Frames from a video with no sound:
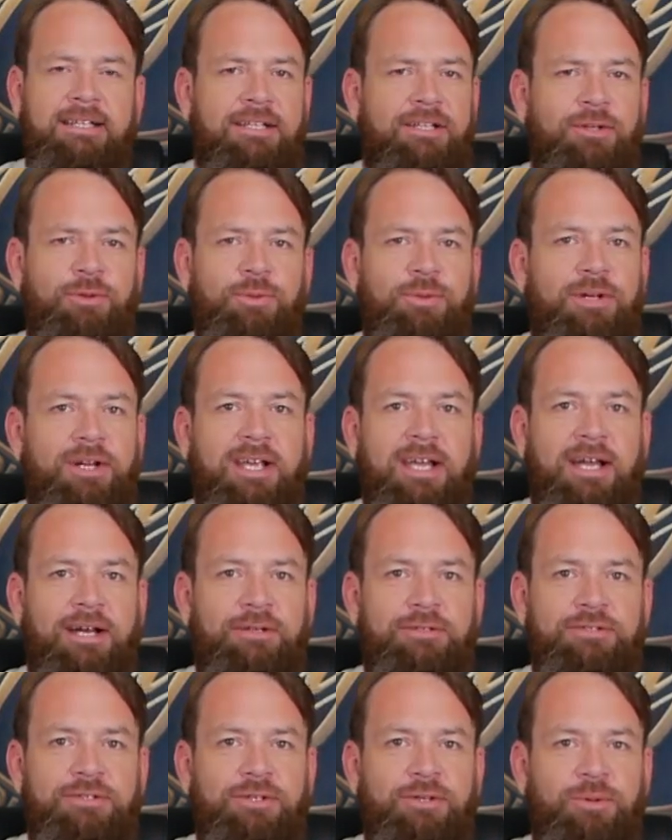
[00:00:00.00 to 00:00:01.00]
didn't work
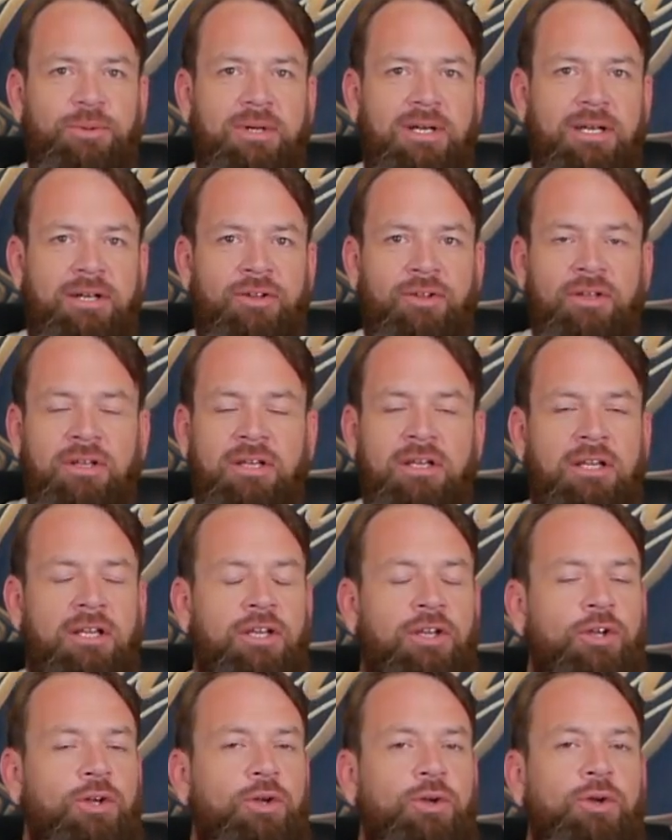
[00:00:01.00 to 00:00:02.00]
out so well.
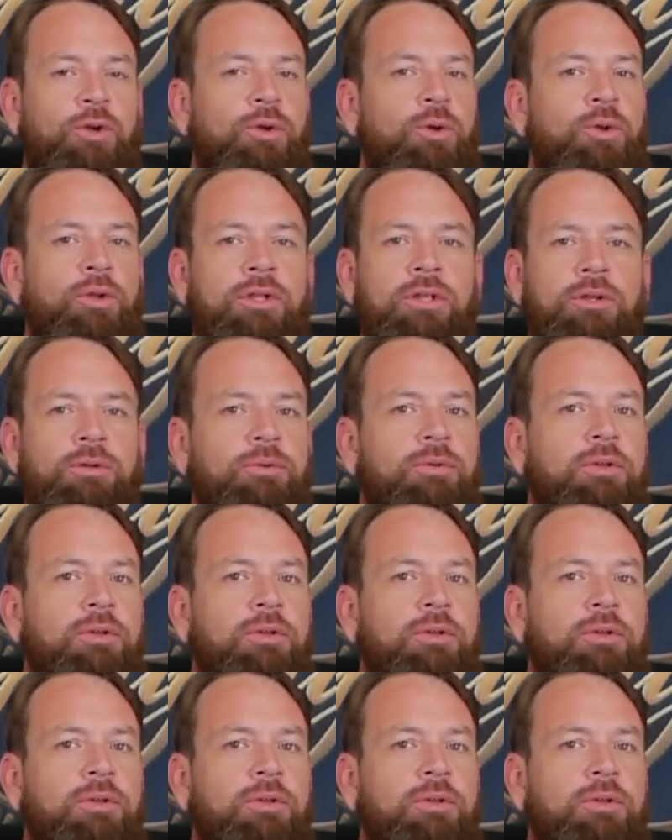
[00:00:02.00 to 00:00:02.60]
Who do you